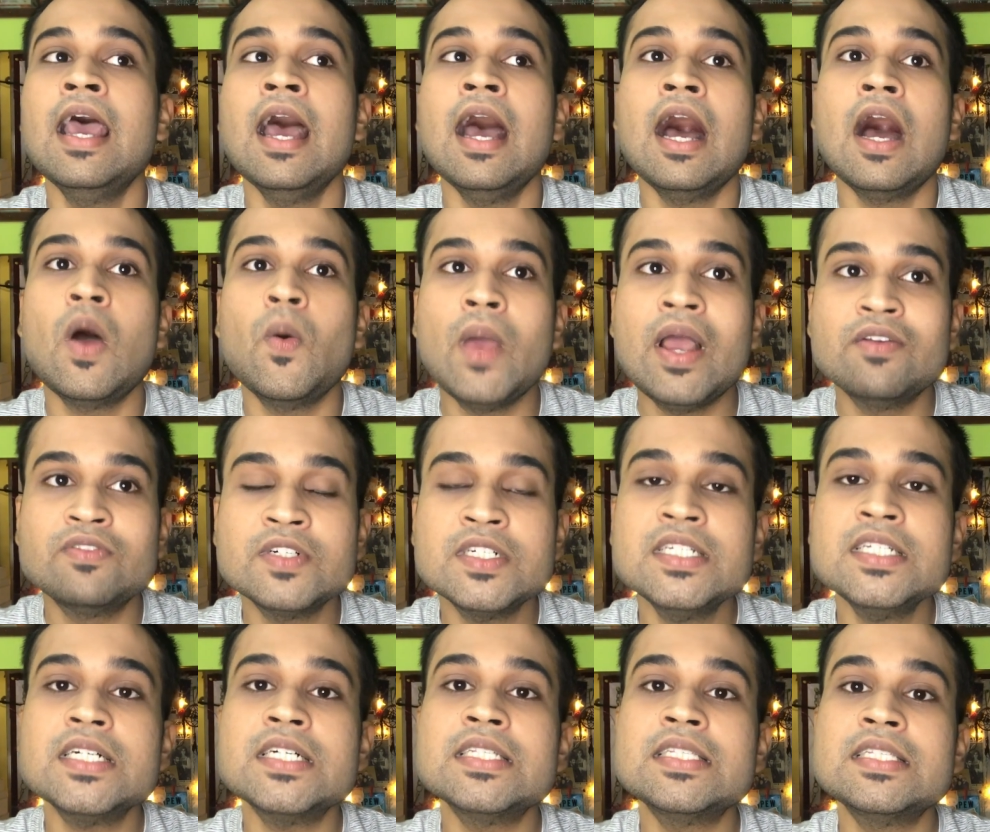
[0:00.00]

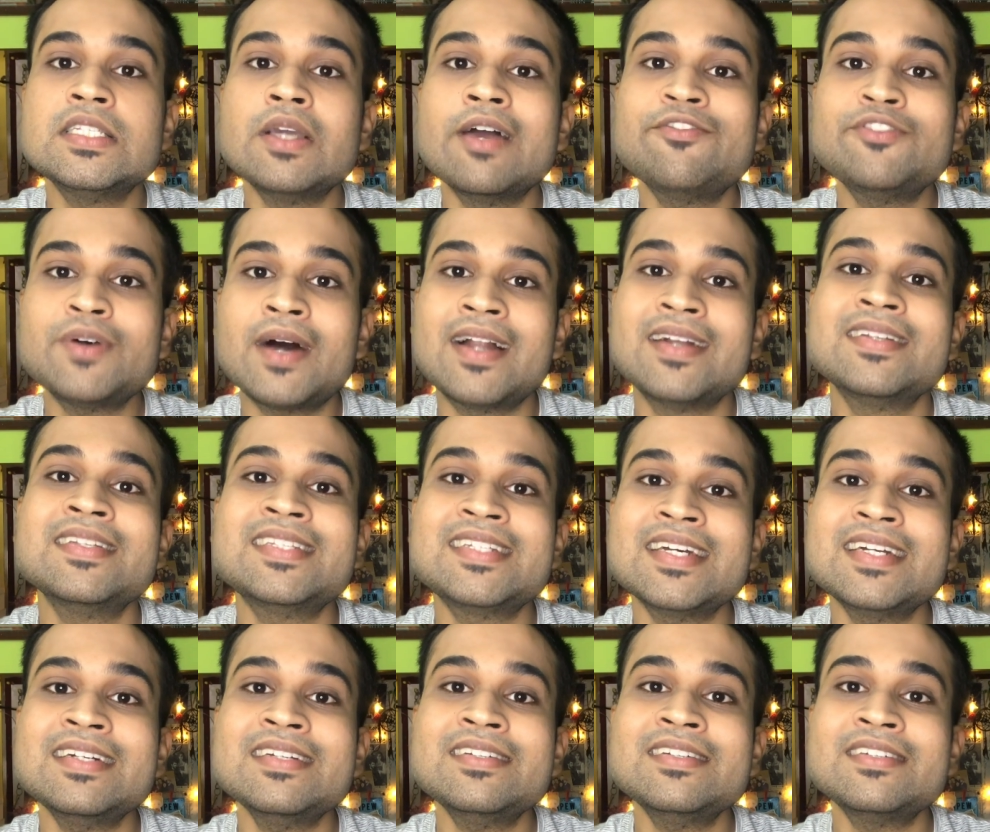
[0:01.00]
However, you have to
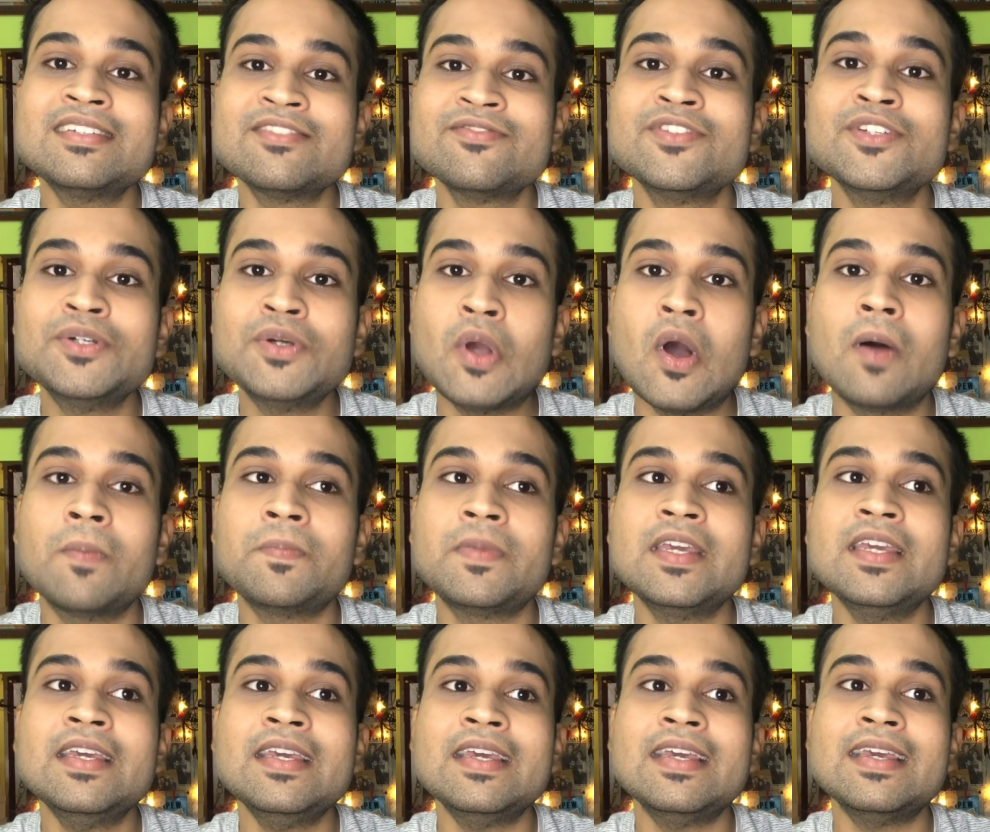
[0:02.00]
understand that a review
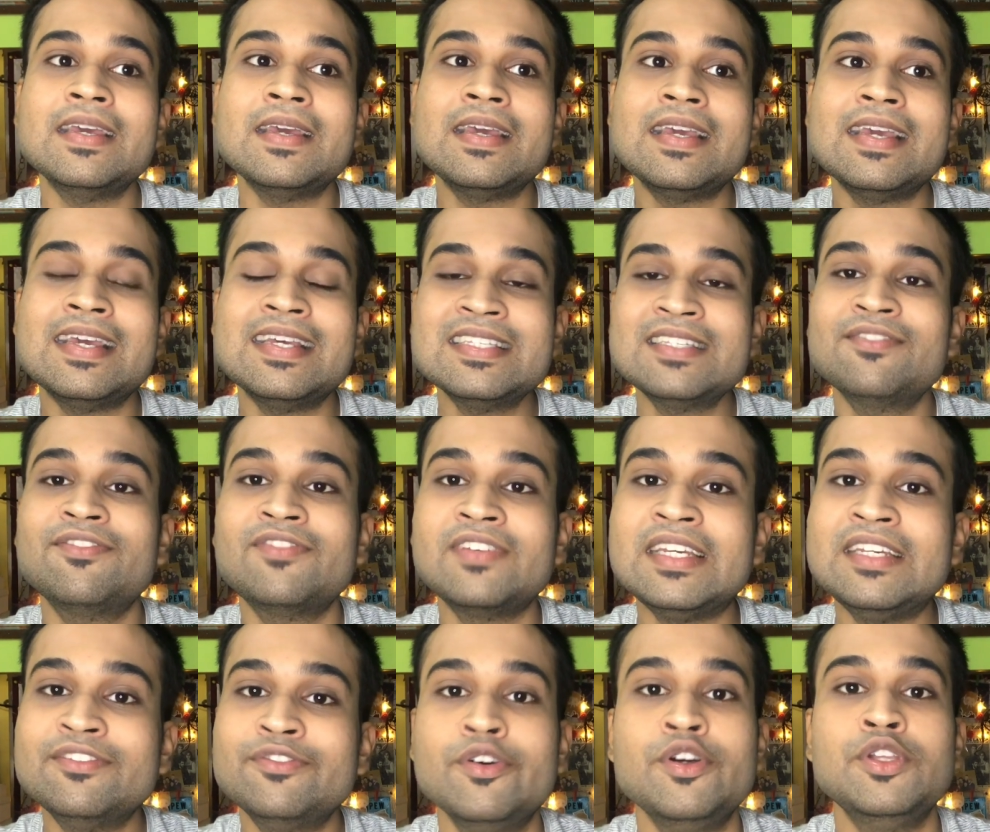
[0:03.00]
copy is free
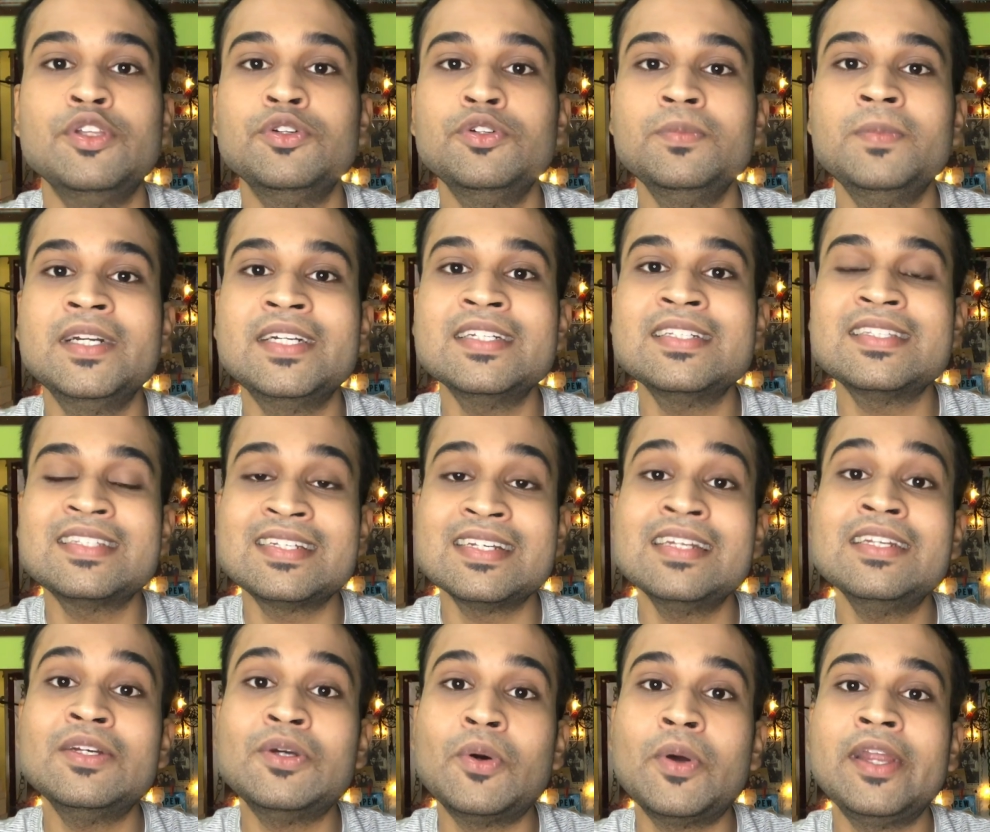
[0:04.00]
for you, but it's still
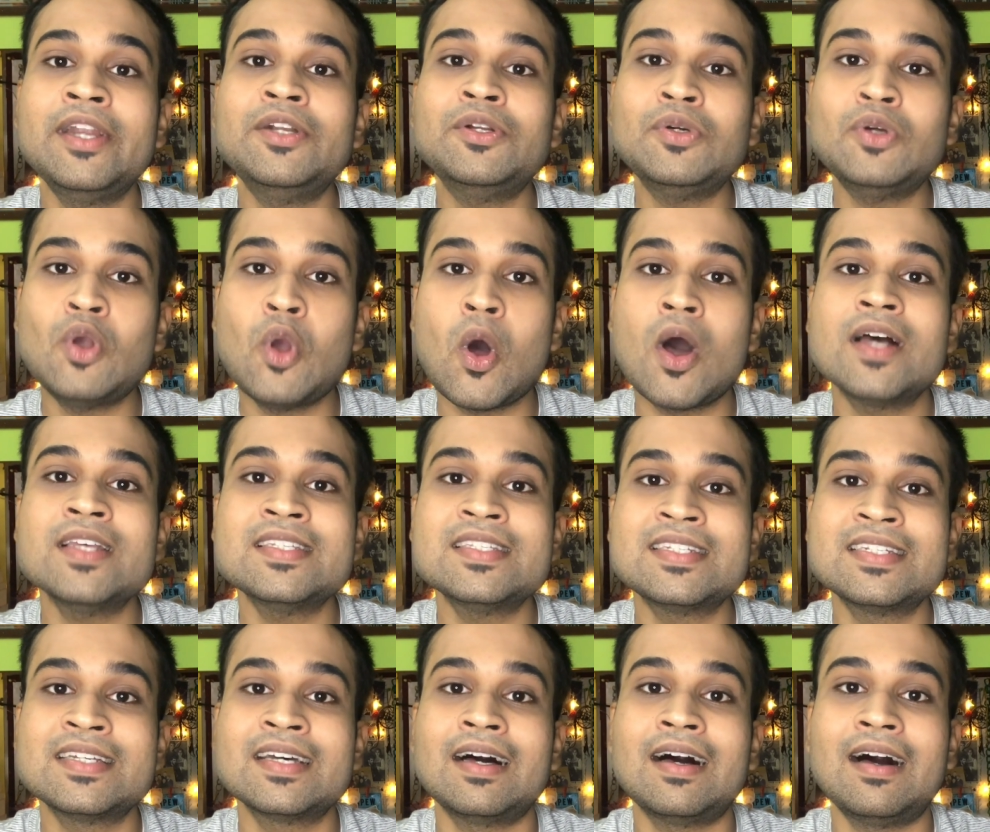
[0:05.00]
going to cost